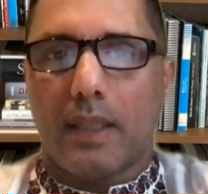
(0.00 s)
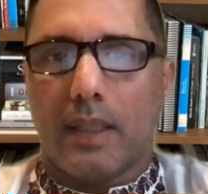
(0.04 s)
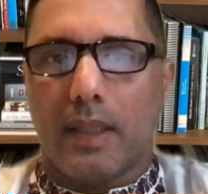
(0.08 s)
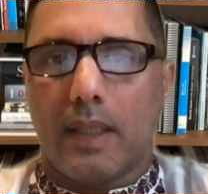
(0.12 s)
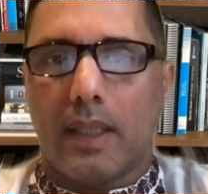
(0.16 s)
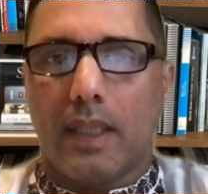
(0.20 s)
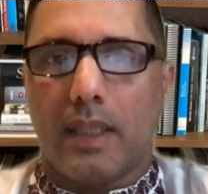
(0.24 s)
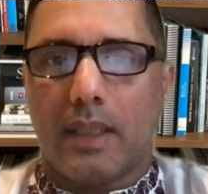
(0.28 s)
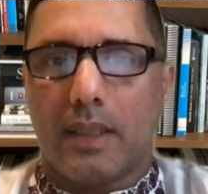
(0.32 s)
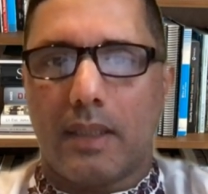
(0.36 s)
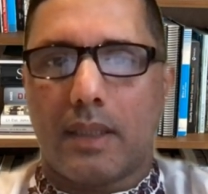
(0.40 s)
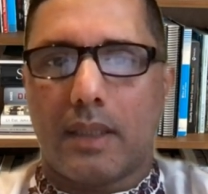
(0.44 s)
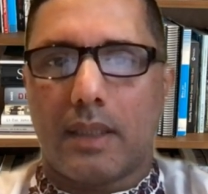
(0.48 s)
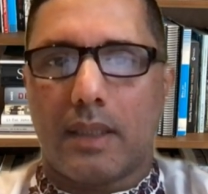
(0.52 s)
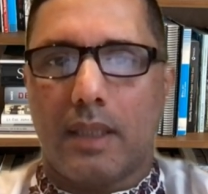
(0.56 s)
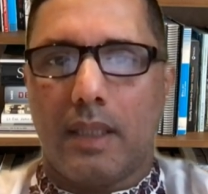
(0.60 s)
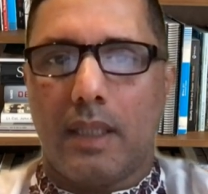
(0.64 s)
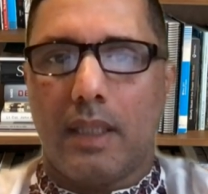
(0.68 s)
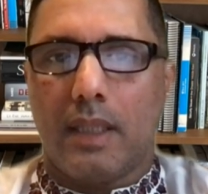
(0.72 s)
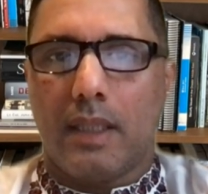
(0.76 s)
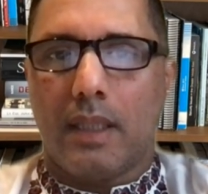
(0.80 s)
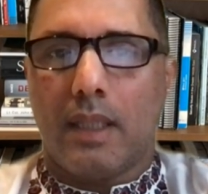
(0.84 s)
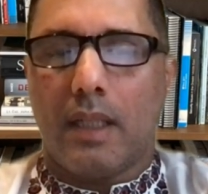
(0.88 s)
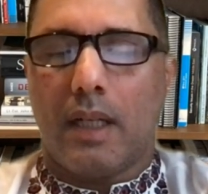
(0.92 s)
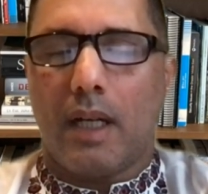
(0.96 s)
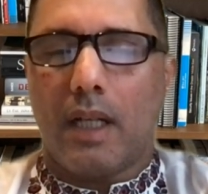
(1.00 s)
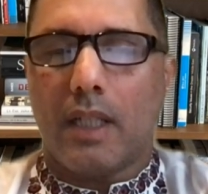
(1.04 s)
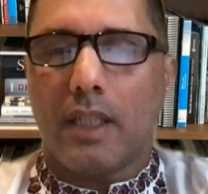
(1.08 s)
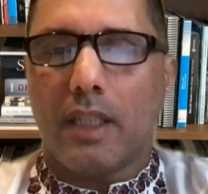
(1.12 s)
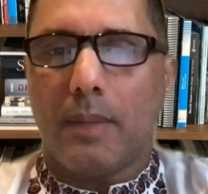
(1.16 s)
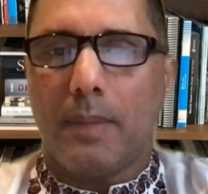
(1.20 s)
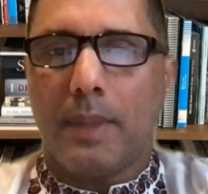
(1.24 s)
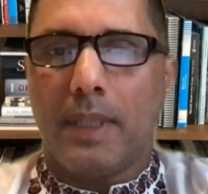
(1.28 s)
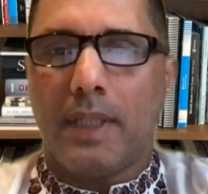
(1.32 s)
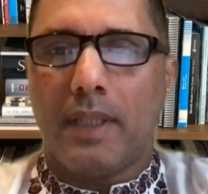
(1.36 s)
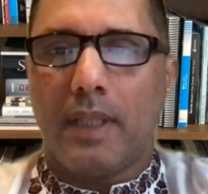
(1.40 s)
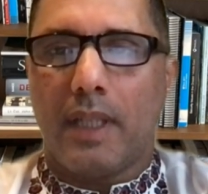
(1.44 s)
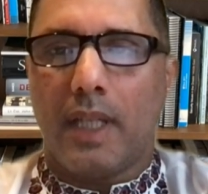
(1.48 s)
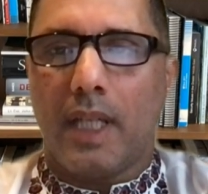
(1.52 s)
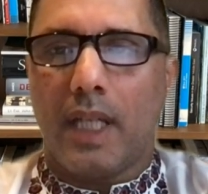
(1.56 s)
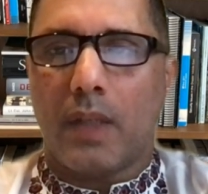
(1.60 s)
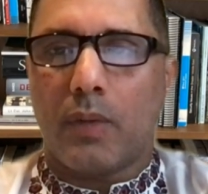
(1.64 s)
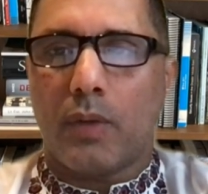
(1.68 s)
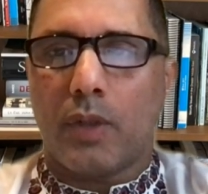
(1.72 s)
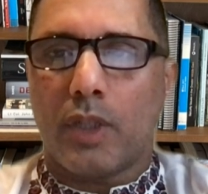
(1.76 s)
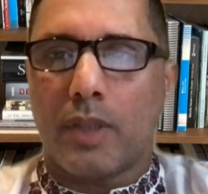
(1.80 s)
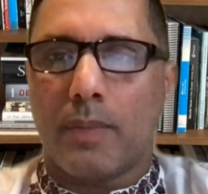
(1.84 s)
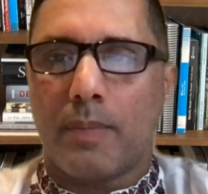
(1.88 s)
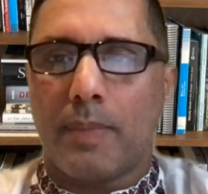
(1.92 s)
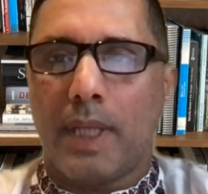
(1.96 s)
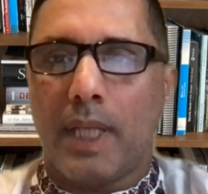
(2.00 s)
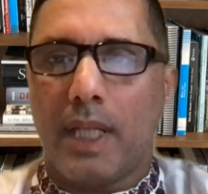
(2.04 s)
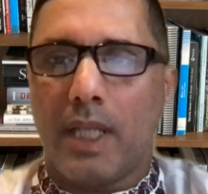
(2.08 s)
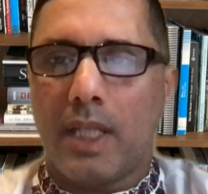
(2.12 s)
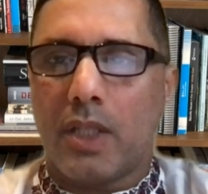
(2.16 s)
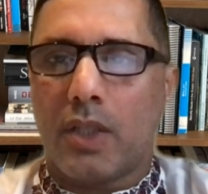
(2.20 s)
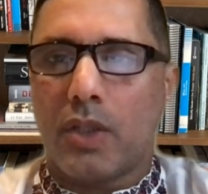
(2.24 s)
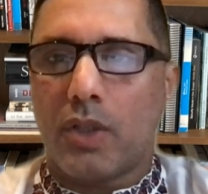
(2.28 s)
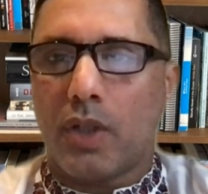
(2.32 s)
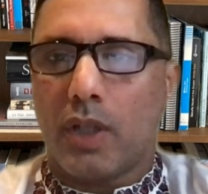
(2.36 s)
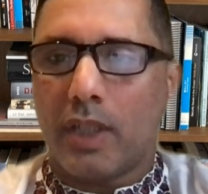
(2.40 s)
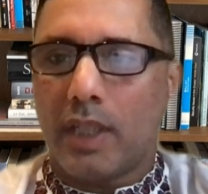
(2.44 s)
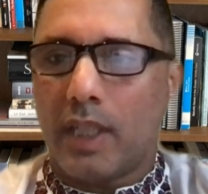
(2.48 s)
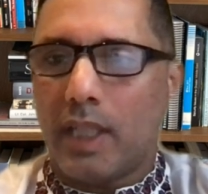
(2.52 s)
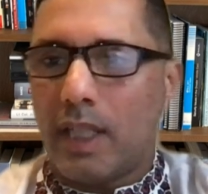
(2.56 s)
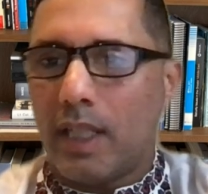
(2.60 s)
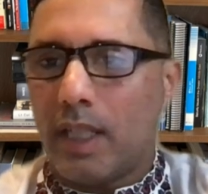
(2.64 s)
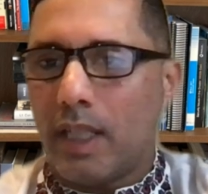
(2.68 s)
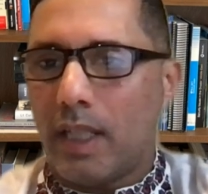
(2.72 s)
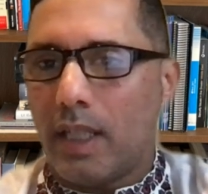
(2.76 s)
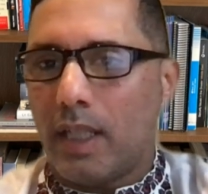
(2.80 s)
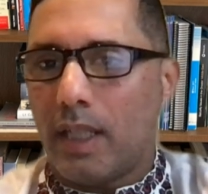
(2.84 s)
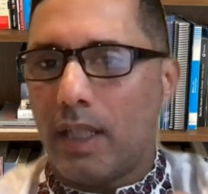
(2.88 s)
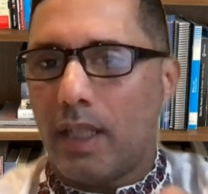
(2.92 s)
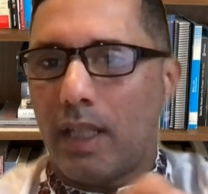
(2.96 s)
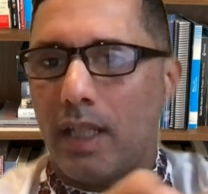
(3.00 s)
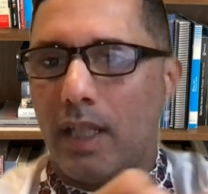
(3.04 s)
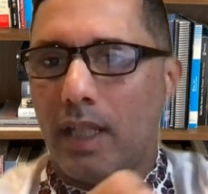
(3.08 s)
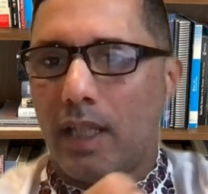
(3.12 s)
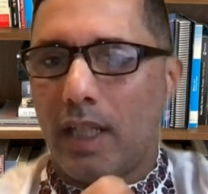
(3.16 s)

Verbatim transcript: it's the, the argument there was based on a,